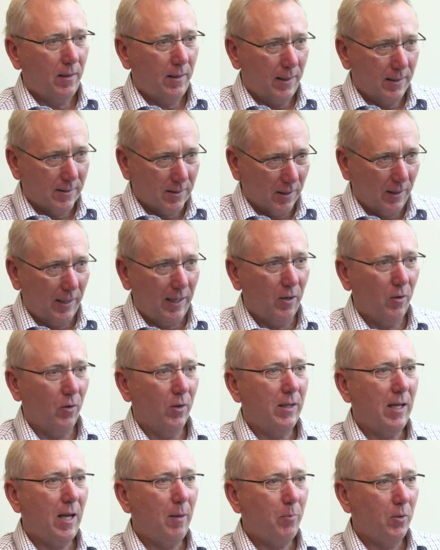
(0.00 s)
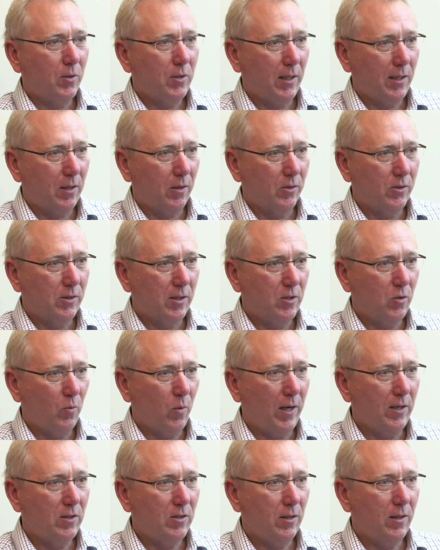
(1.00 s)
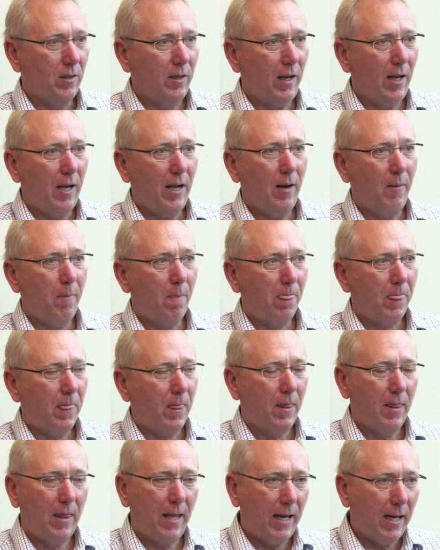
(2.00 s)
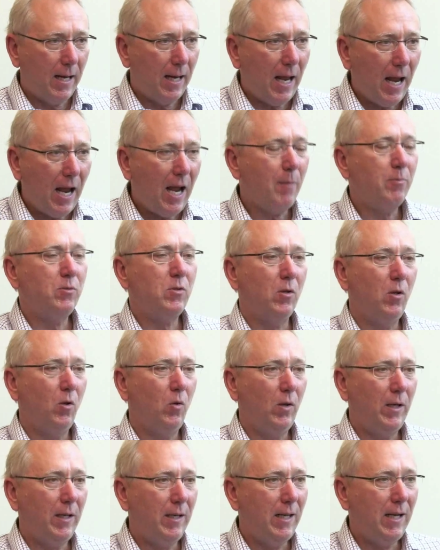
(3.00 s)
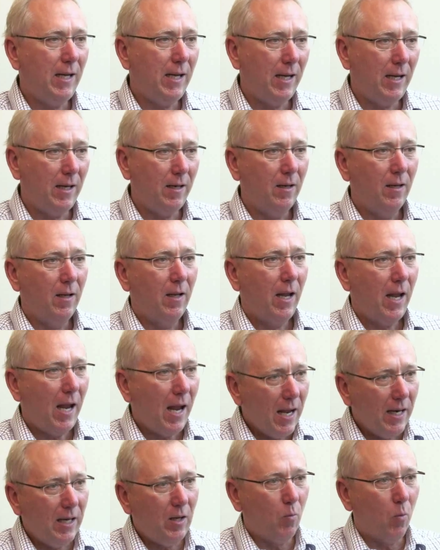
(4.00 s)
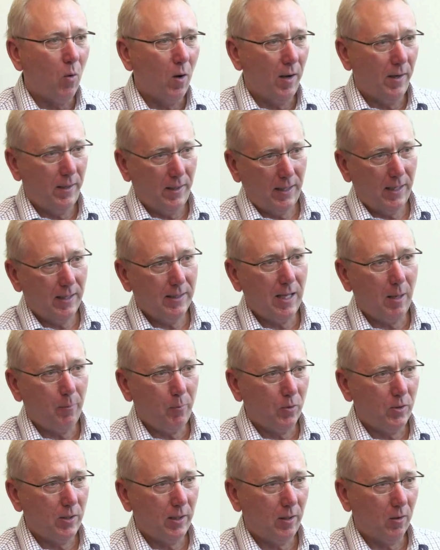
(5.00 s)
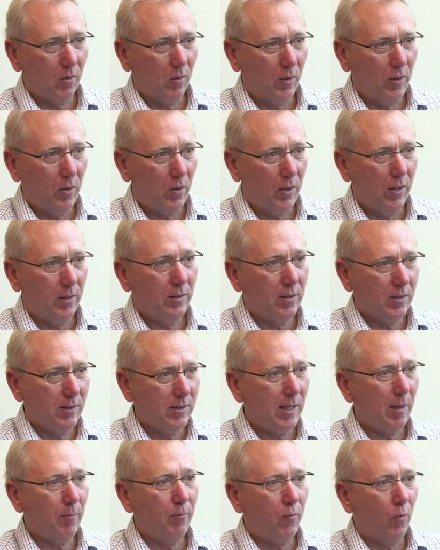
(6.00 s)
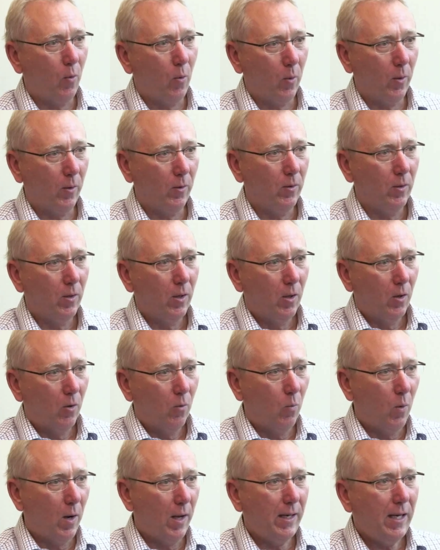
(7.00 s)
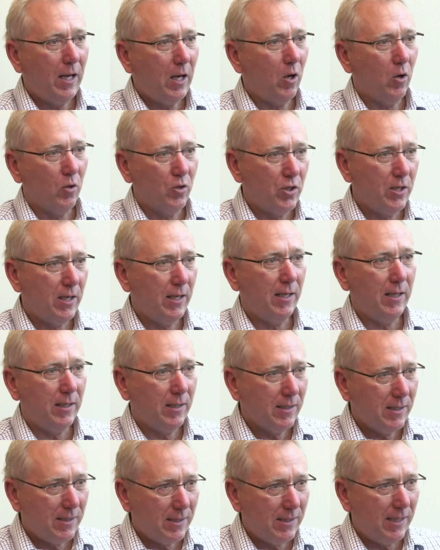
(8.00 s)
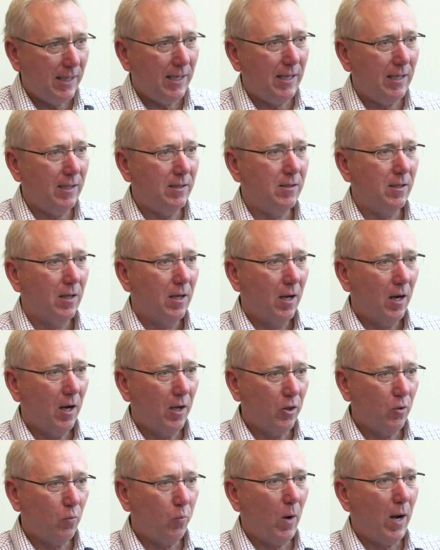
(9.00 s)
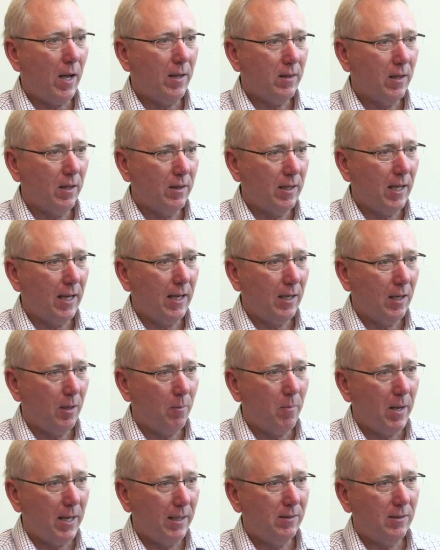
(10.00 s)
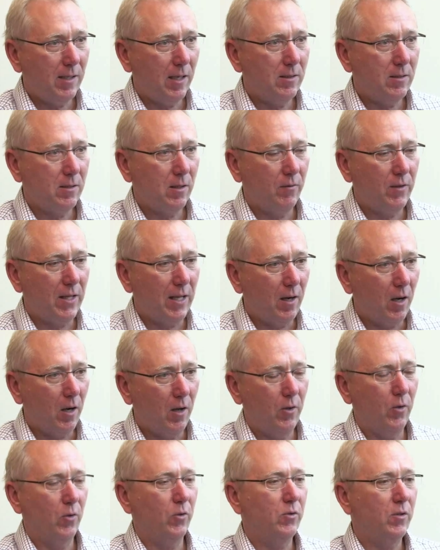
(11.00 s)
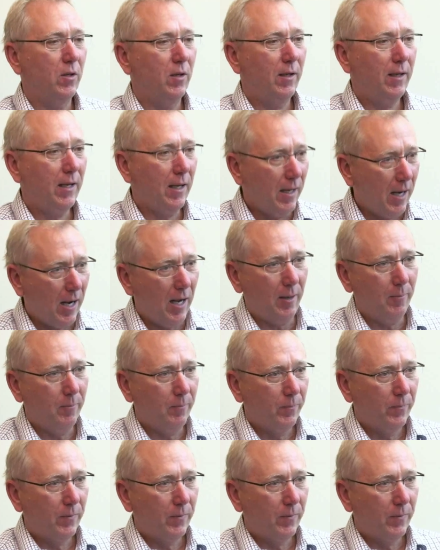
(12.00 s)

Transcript: is a leader in that particular situation, and they absolutely need anyone in that particular unit to step forward when he or she sees a threat that they can make sense of that others cannot.